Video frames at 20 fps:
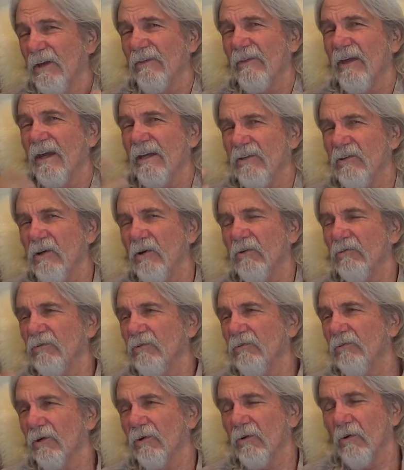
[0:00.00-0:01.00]
They know
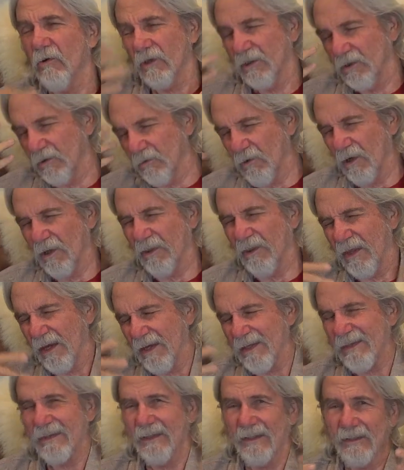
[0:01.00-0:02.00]
you according to what
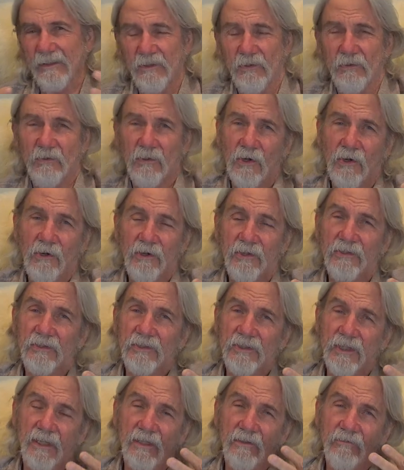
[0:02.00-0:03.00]
they think you are
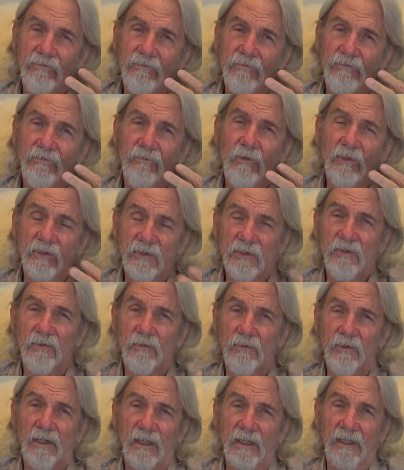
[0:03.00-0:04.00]
instead of what you
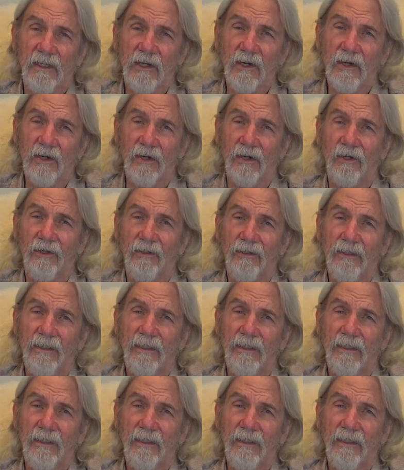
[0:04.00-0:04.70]
really are.